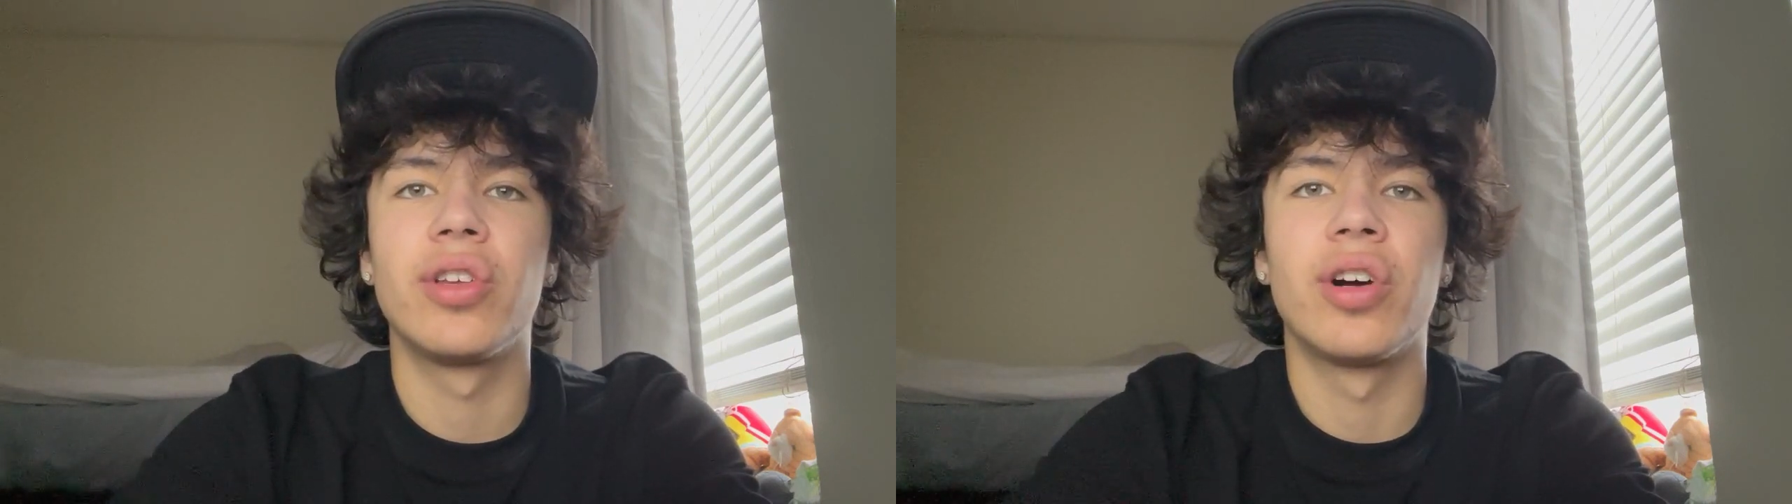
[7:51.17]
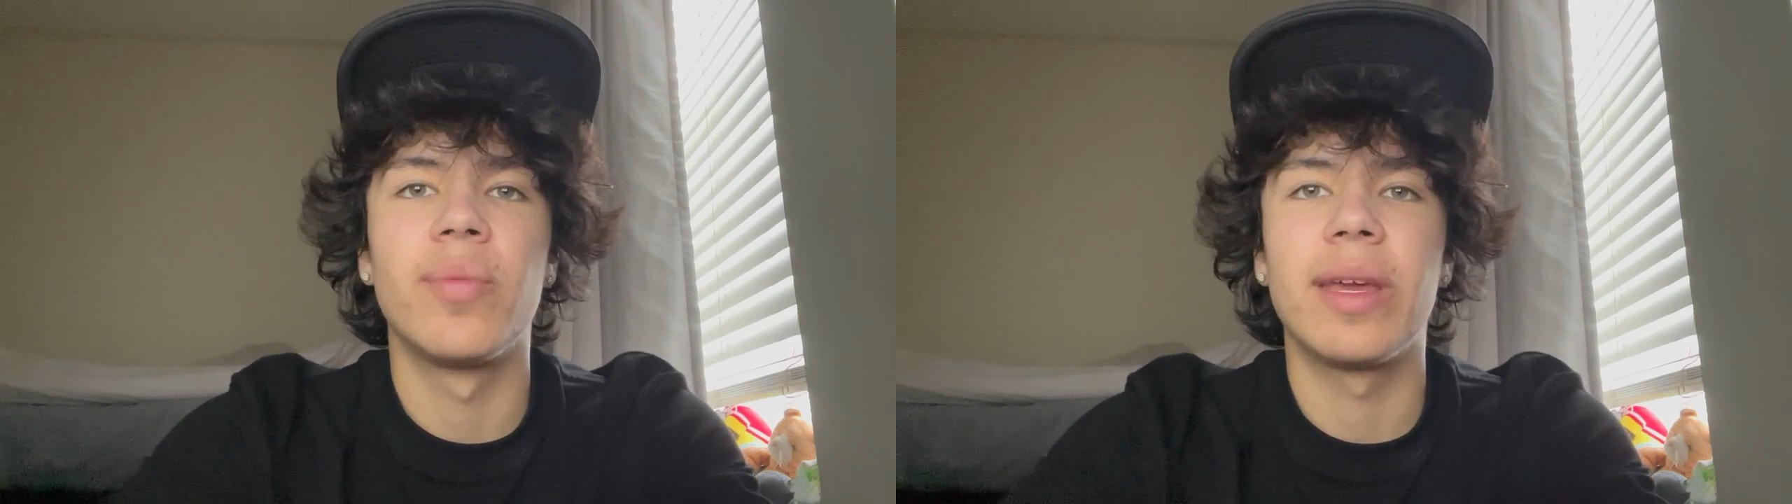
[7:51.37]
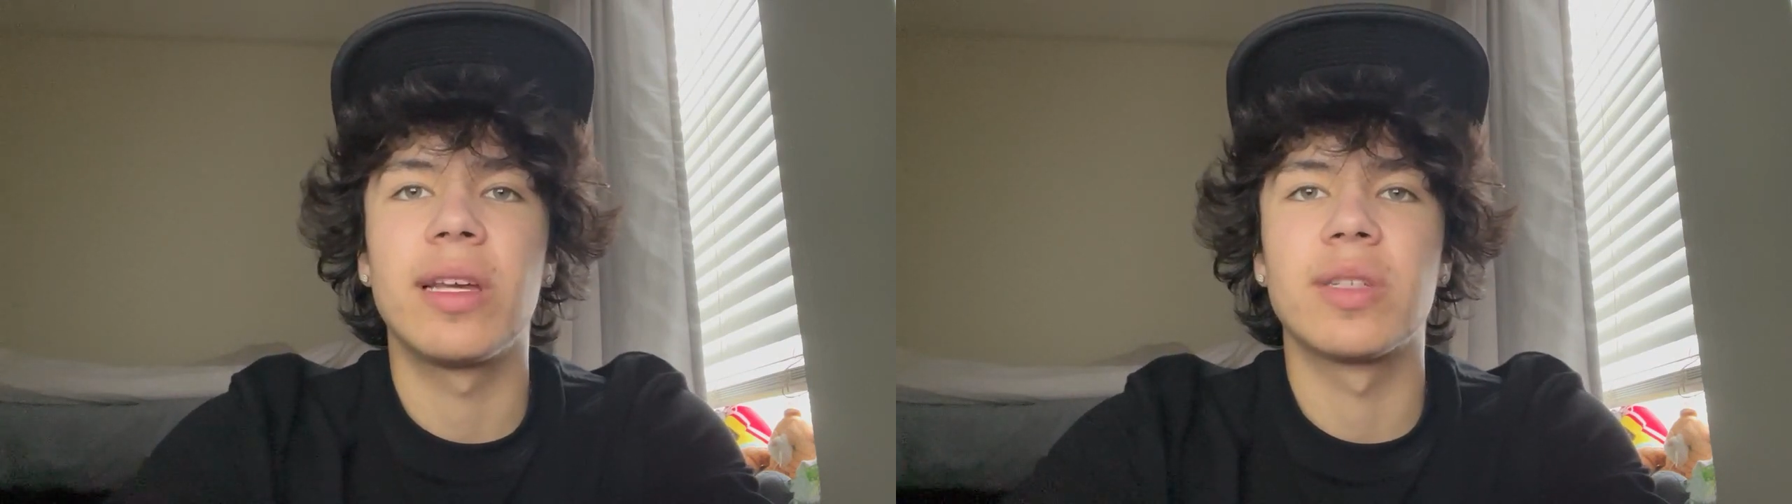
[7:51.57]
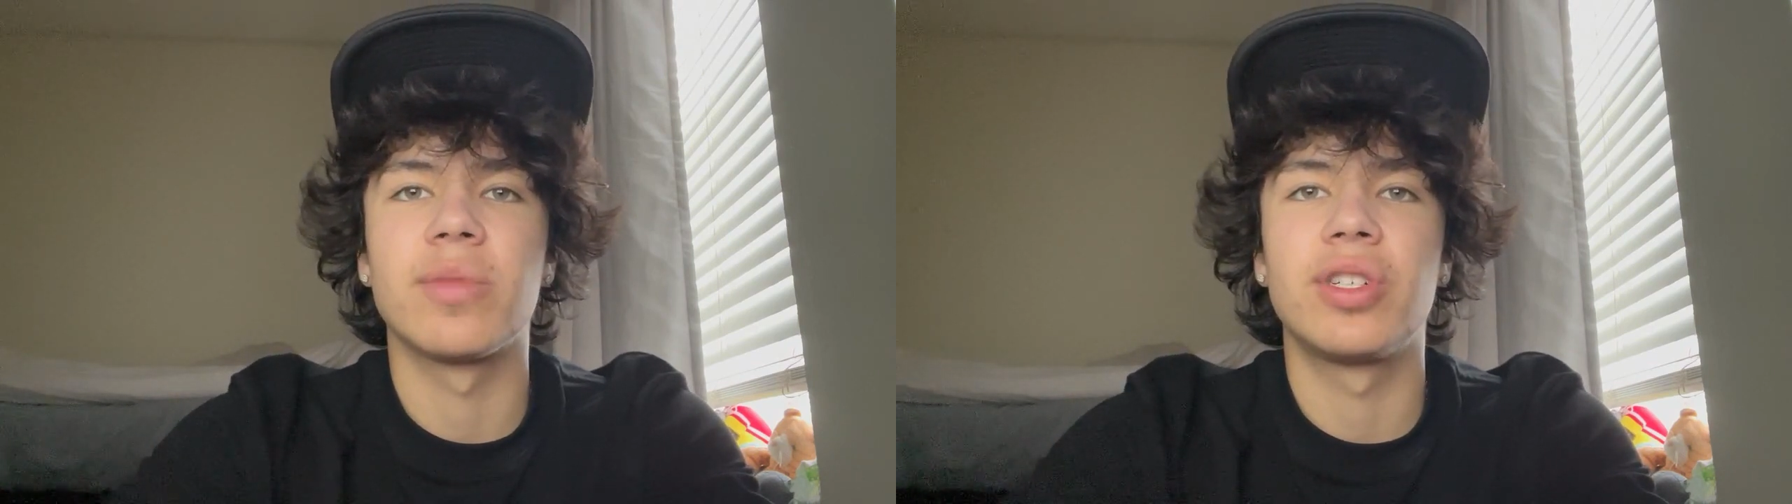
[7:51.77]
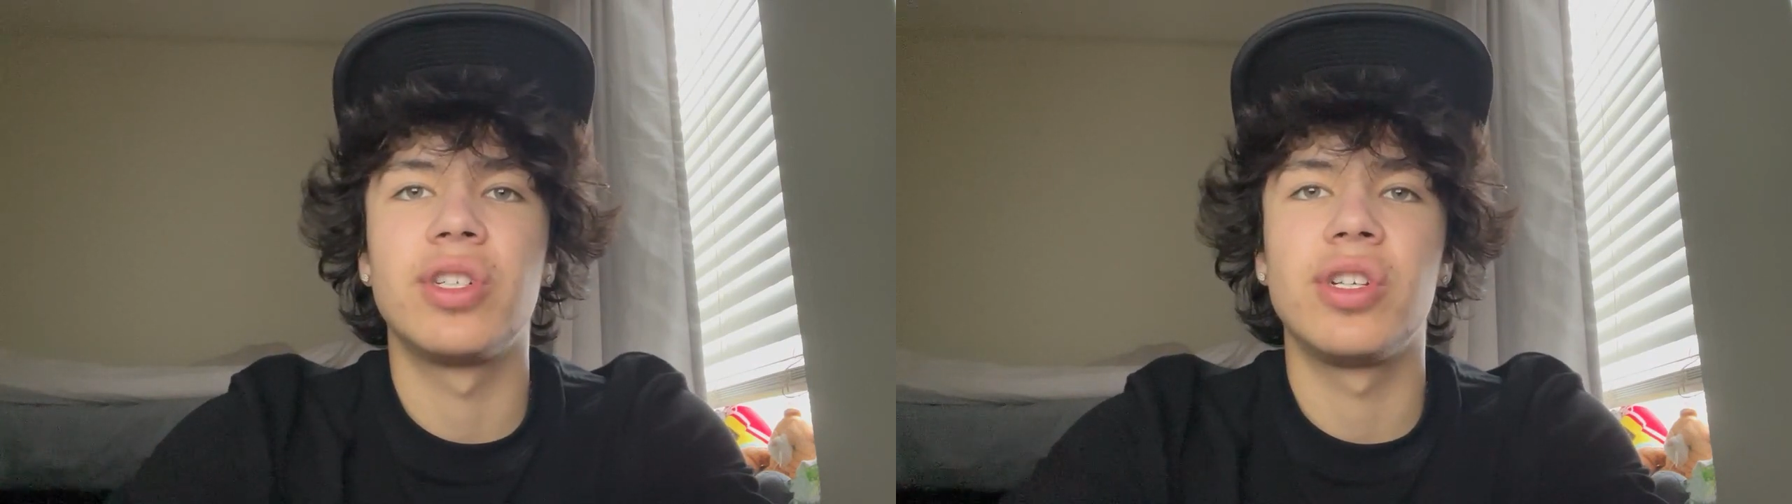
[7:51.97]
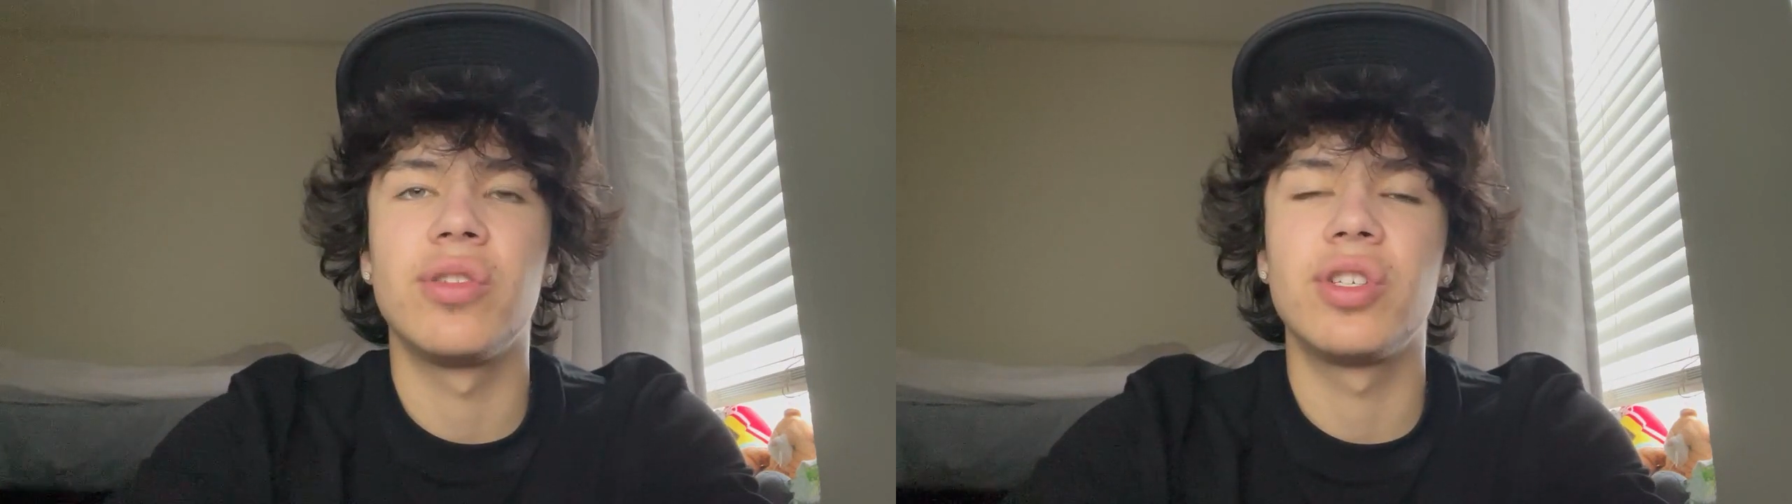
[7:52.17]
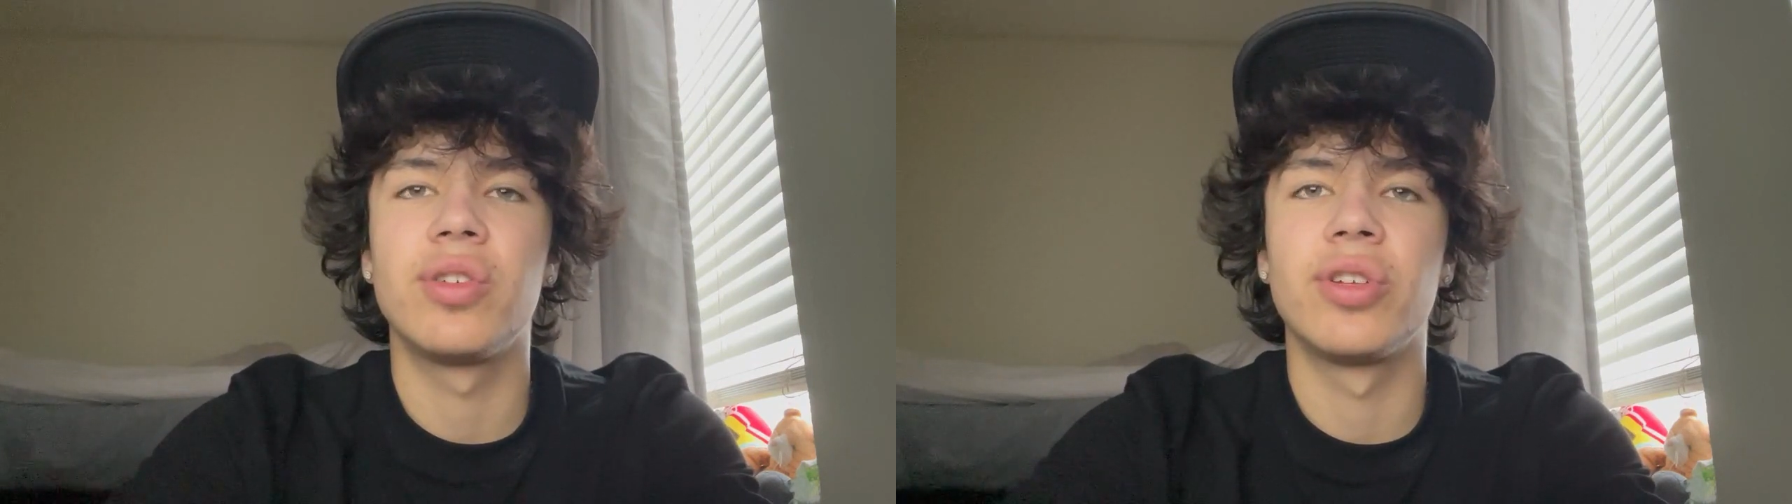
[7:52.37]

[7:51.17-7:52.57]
You don't make as much as you used to,